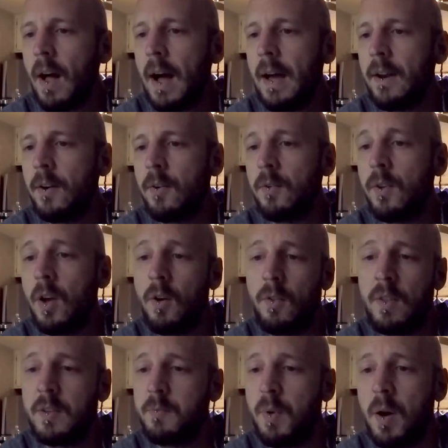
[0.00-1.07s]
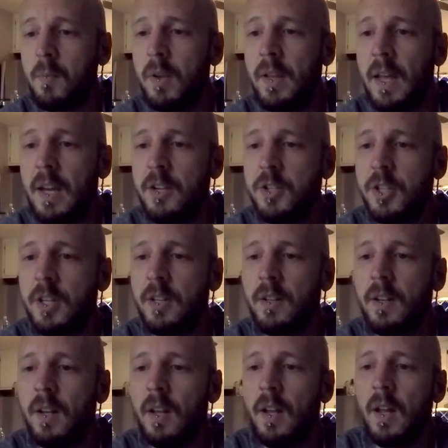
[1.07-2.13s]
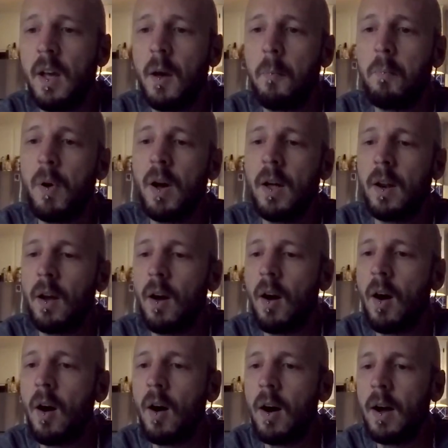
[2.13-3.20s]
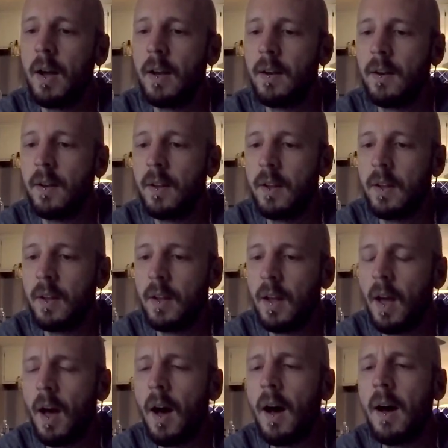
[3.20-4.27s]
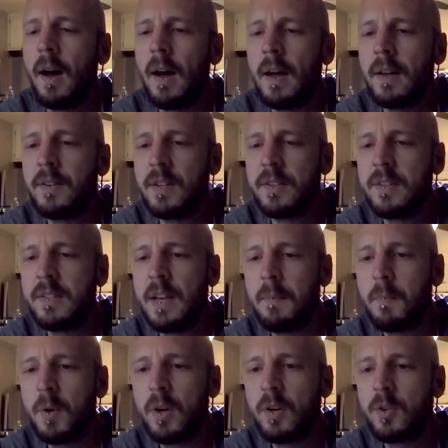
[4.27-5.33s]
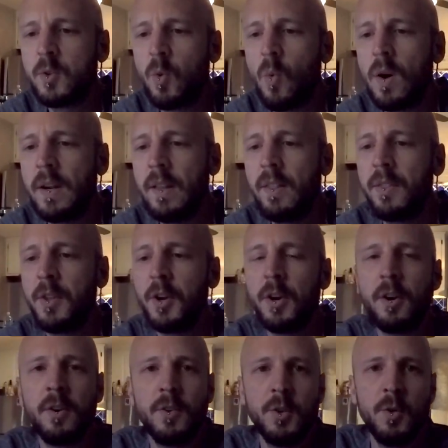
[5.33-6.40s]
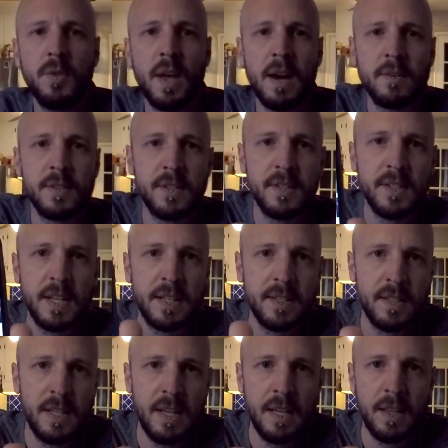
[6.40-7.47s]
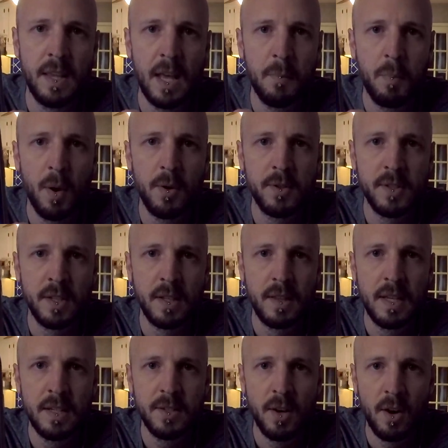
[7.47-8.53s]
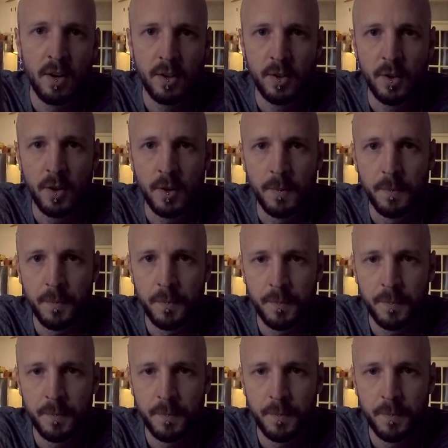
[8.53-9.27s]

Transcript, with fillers: I don't know this publication, but on uh, December twenty-third, two thousand sixteen, they posted this article.